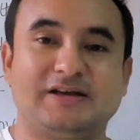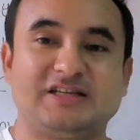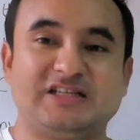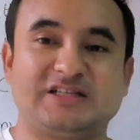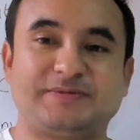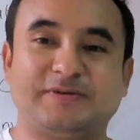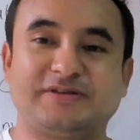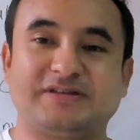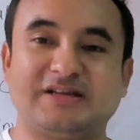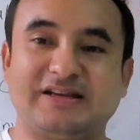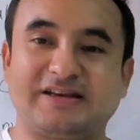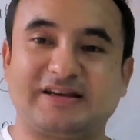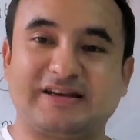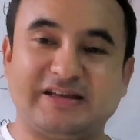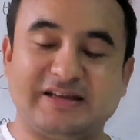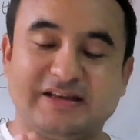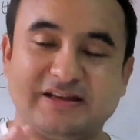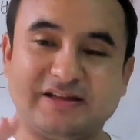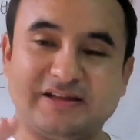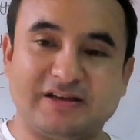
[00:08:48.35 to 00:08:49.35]
especially
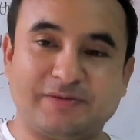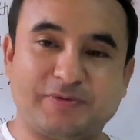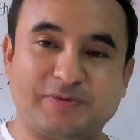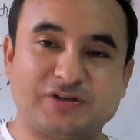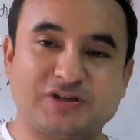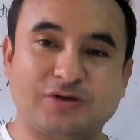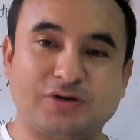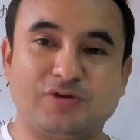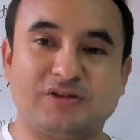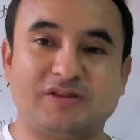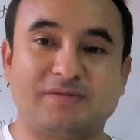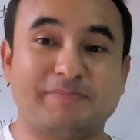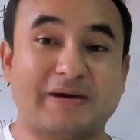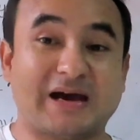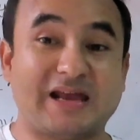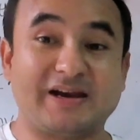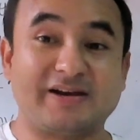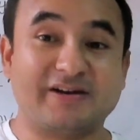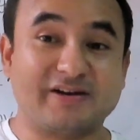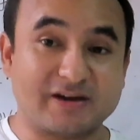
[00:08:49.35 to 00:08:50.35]
in a patient with
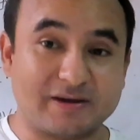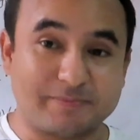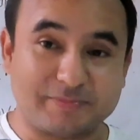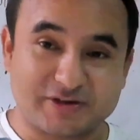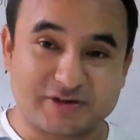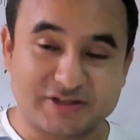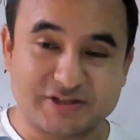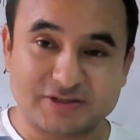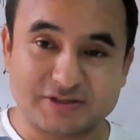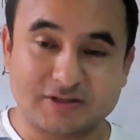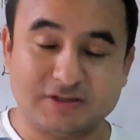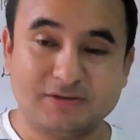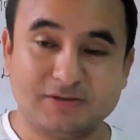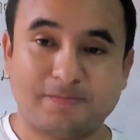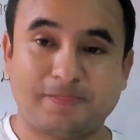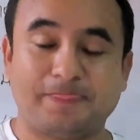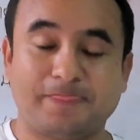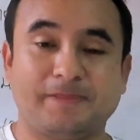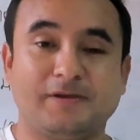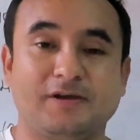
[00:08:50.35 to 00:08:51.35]
malignant hypertension.
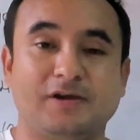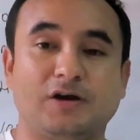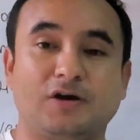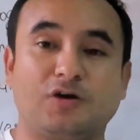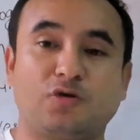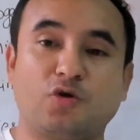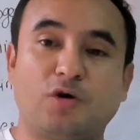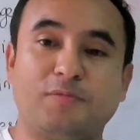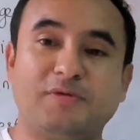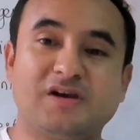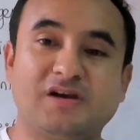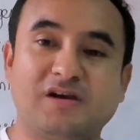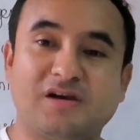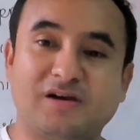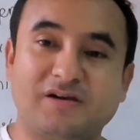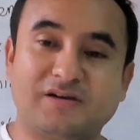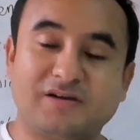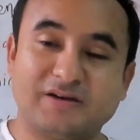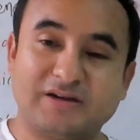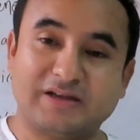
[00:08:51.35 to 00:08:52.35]

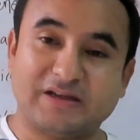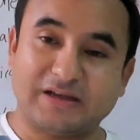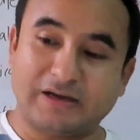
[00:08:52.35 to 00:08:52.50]
Glomerular